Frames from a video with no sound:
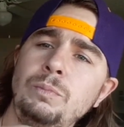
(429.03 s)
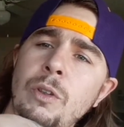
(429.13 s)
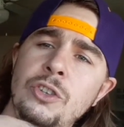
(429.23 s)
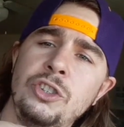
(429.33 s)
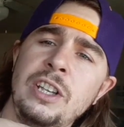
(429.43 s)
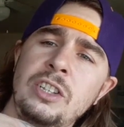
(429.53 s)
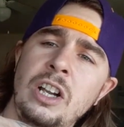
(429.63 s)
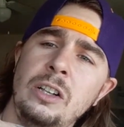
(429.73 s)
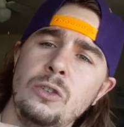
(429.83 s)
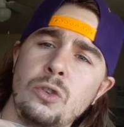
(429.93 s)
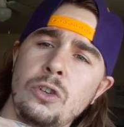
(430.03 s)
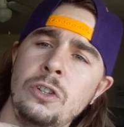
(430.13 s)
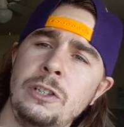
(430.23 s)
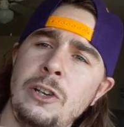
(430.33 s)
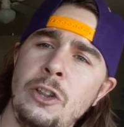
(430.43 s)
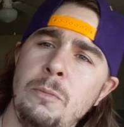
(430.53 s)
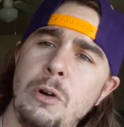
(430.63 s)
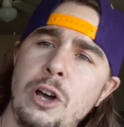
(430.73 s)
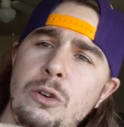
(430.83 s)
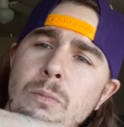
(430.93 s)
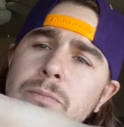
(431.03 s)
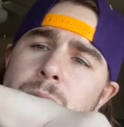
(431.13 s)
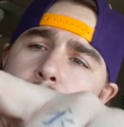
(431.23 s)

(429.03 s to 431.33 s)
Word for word: As you see, it's got a little cookie on the bottom.